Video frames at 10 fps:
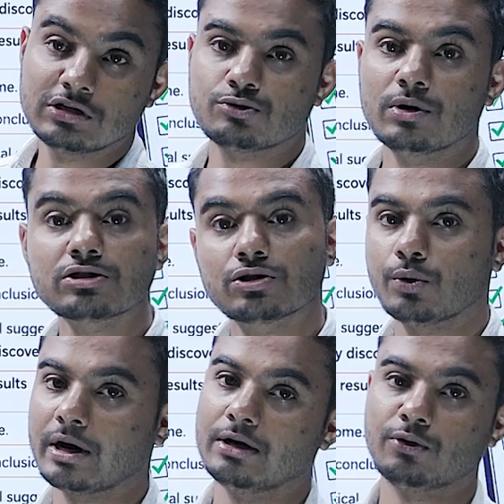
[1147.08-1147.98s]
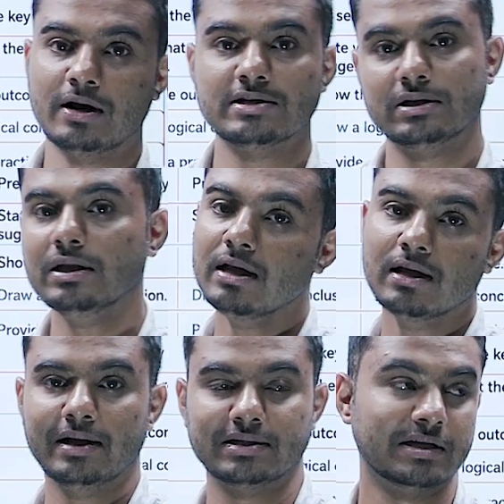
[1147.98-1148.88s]
these words, you can utilize in the
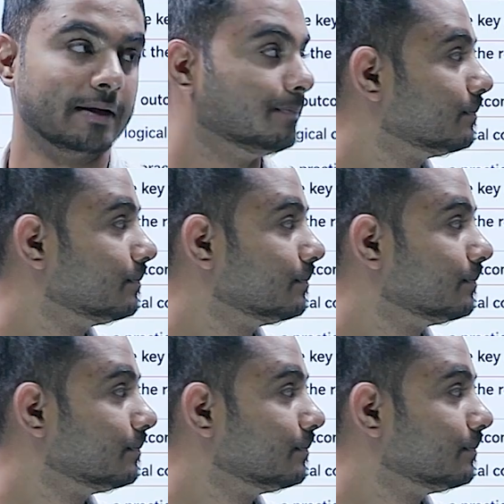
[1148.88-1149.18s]
essay.